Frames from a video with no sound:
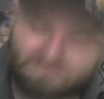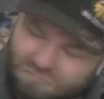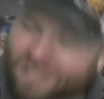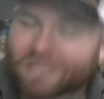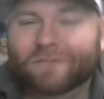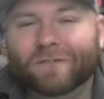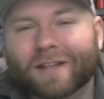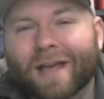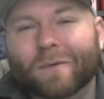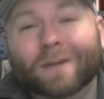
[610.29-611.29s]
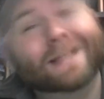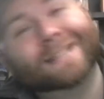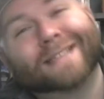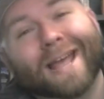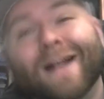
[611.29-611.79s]
That's it for that one.
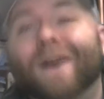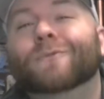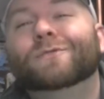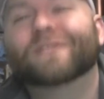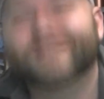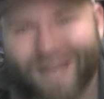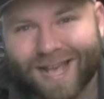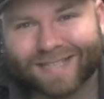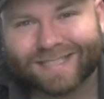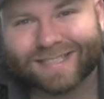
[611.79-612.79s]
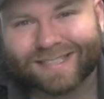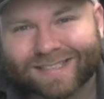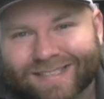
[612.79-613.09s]
Let's get on to the next.